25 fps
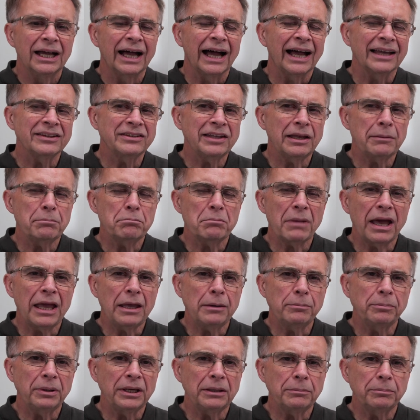I think
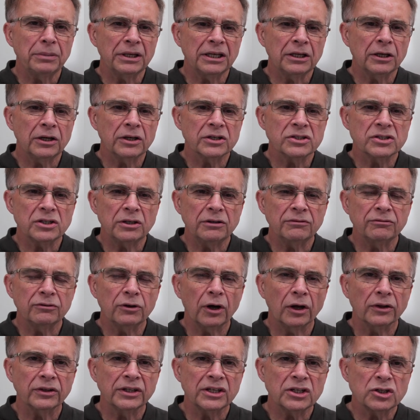maybe because you've
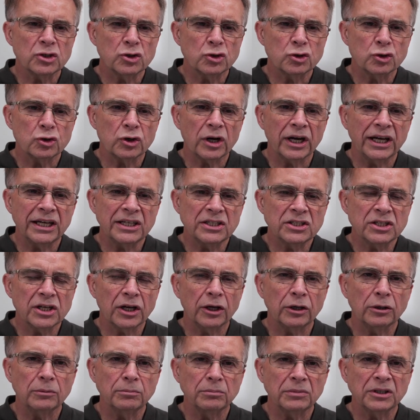got this
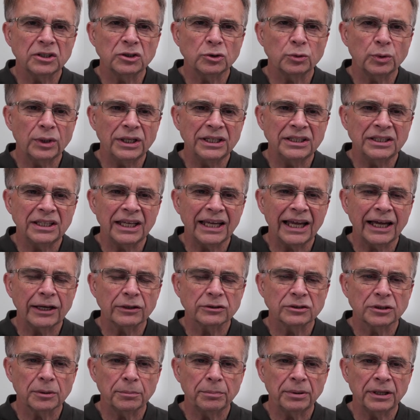tritone between the
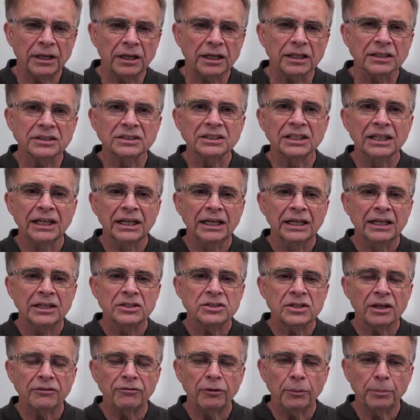outer parts.
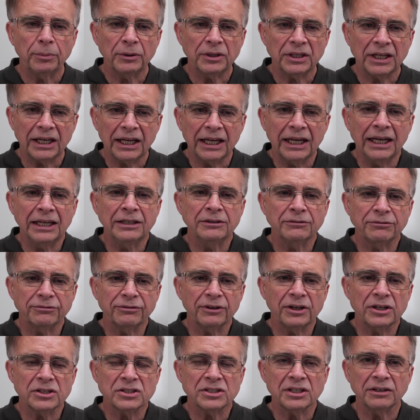So if you put it in
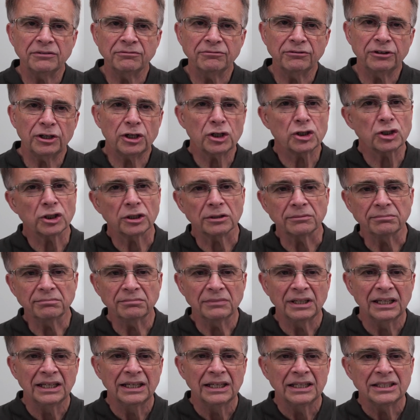first inversion,
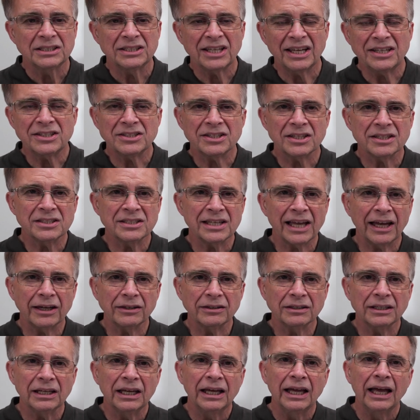it tends to
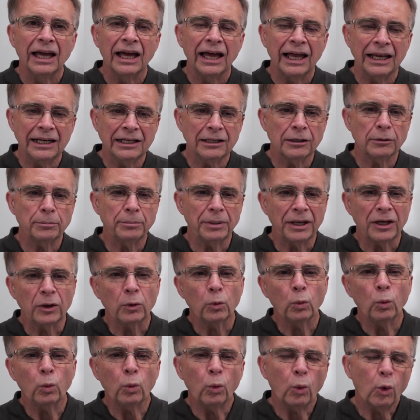sound a little bit
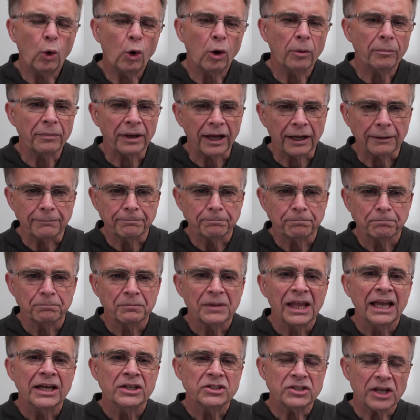warmer.
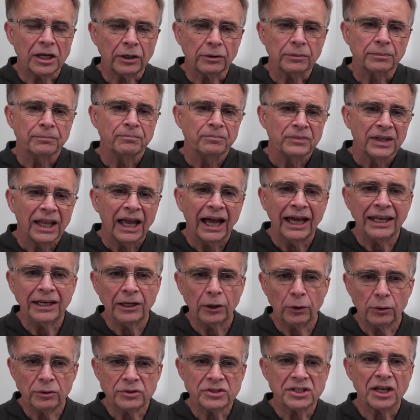So, and it
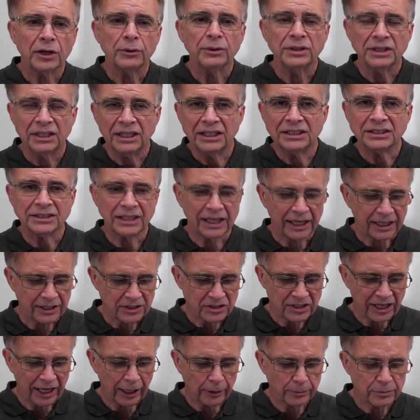also, in this
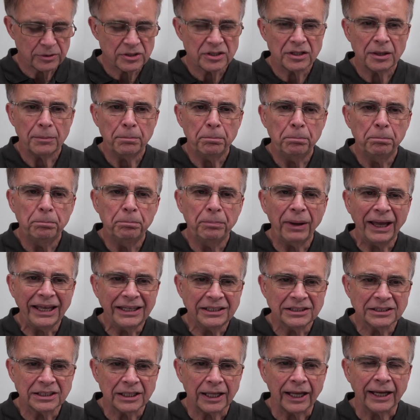case, helps the
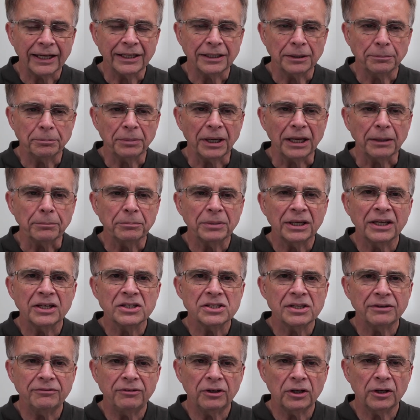bass line a bit,
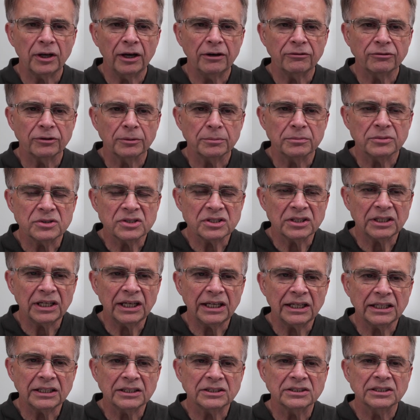because if you go from 6
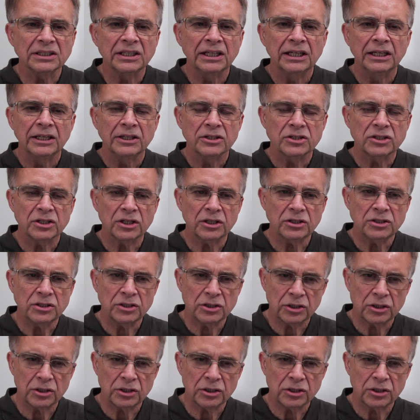to